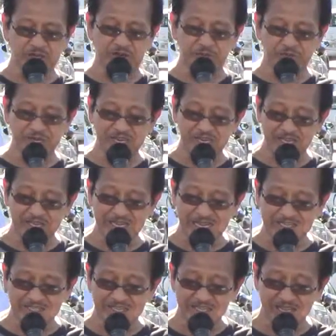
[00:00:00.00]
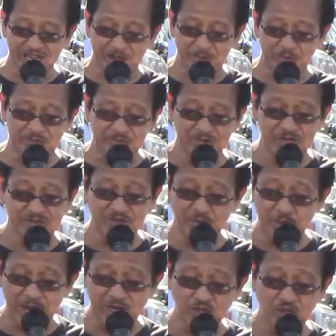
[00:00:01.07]
if he doesn't have the
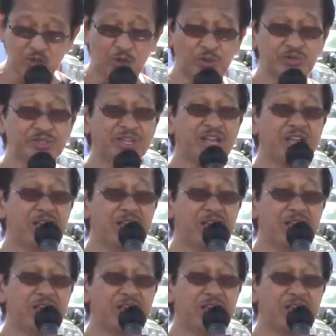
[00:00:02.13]
right choice,